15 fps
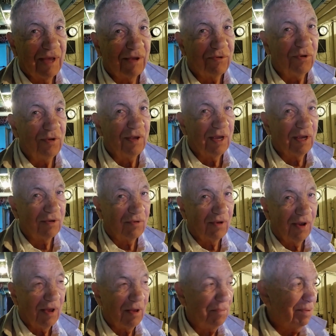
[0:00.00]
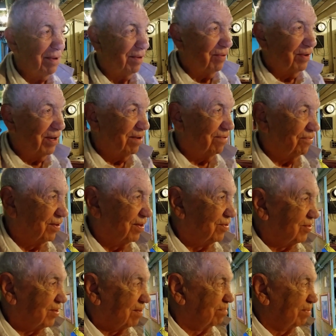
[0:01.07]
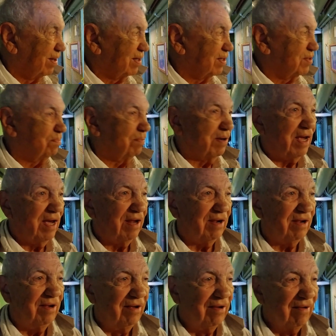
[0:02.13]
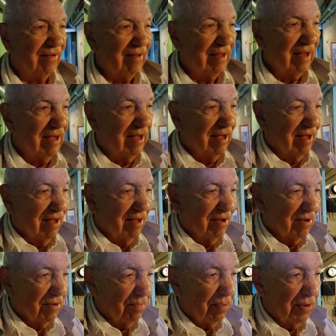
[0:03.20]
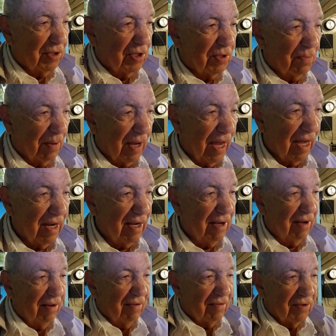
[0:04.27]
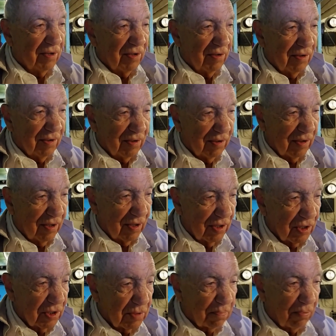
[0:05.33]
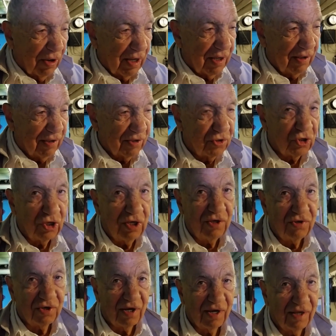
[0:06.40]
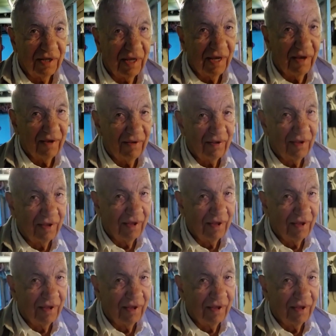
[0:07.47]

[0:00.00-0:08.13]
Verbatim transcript: had extra helping when they finished their plate of spaghetti. Put the spaghetti, sprinkle the cheese on there,